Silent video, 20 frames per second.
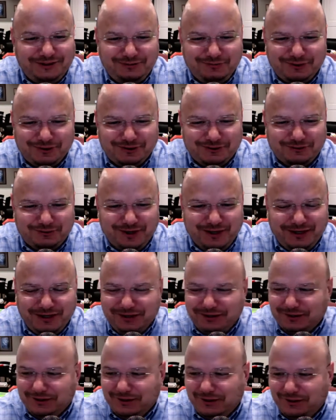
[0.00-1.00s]
was ready
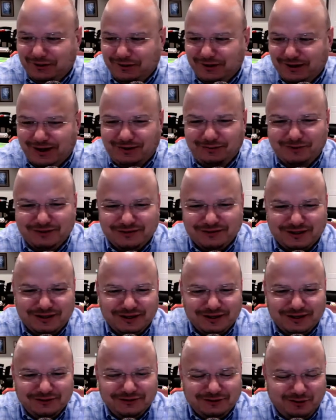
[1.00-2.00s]
to go, and I was
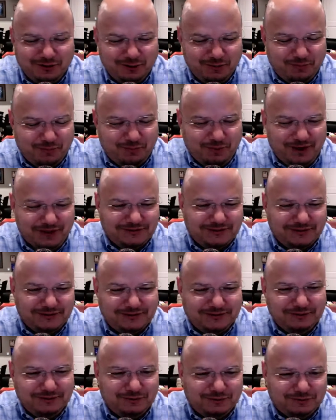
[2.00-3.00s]
so impressed that
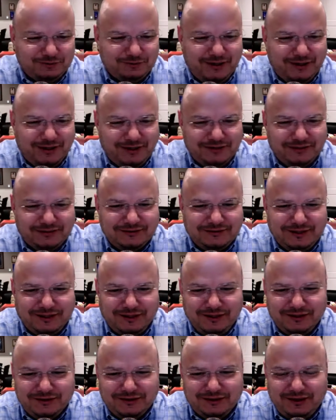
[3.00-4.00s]
she was ready to
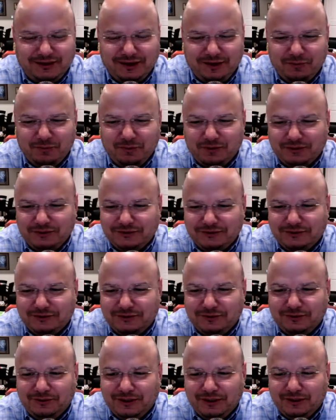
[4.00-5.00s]
study at the library.
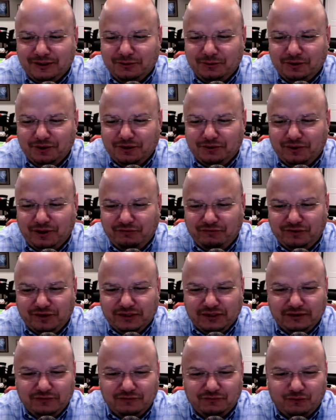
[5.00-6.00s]
So what a great
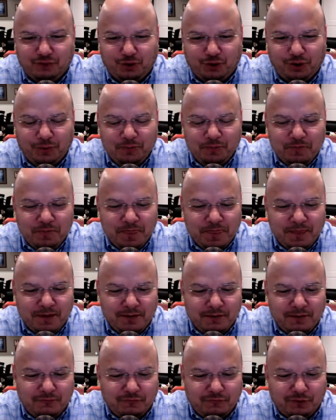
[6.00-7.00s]
feeling for
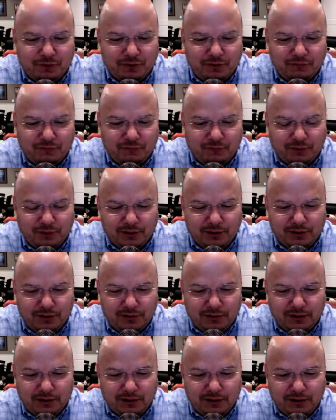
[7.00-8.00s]

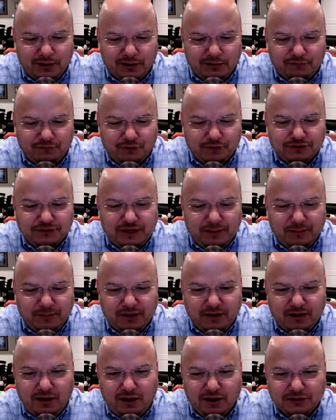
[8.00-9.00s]
a first time
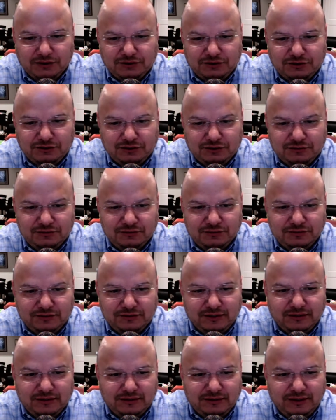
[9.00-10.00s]
in college student
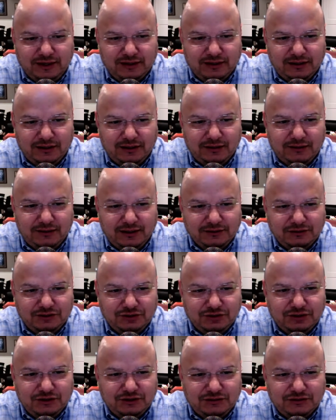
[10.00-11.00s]
that
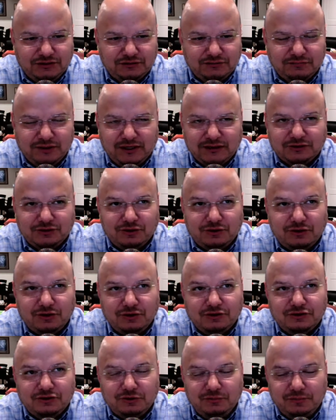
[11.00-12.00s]
just has
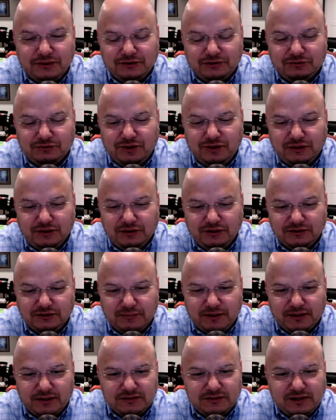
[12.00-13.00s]
heard so much great things
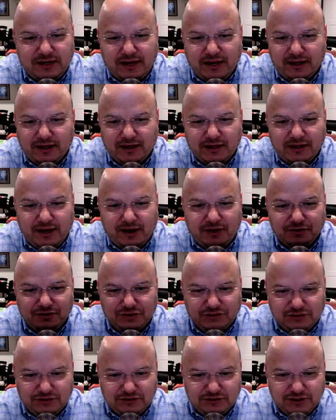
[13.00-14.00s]
about SAC, and now
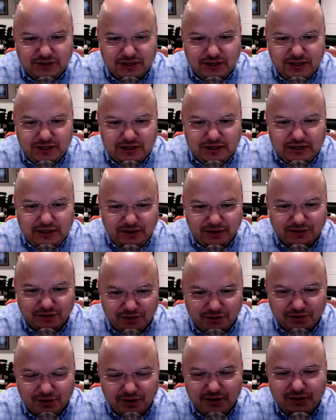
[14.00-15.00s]
she's
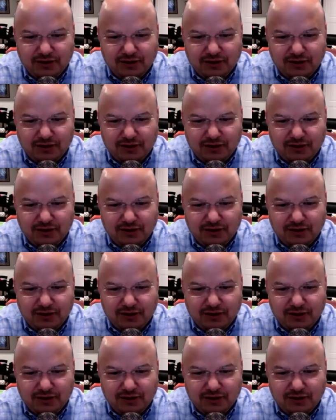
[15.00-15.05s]
here